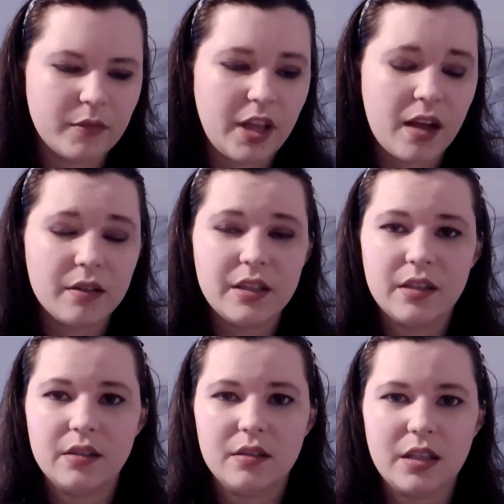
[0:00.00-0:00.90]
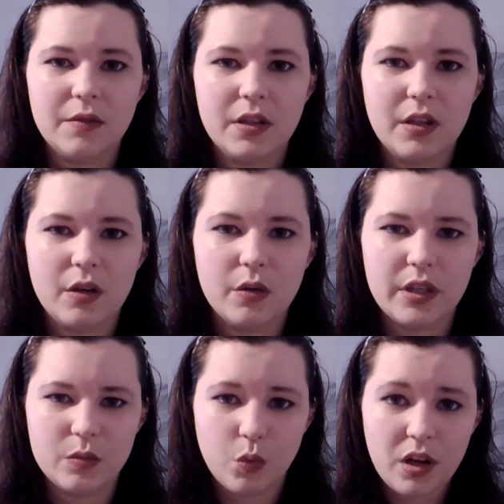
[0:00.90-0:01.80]
Lachlan, even though
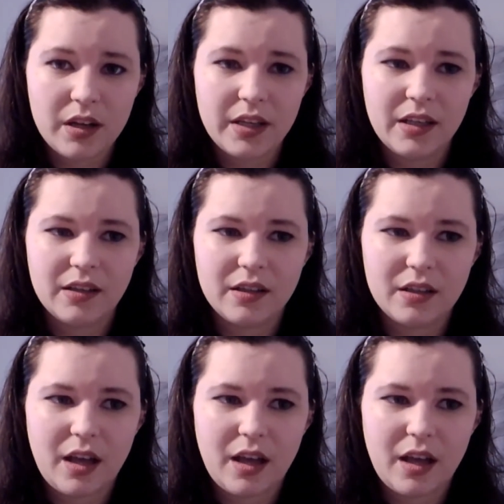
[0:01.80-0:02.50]
he's 1,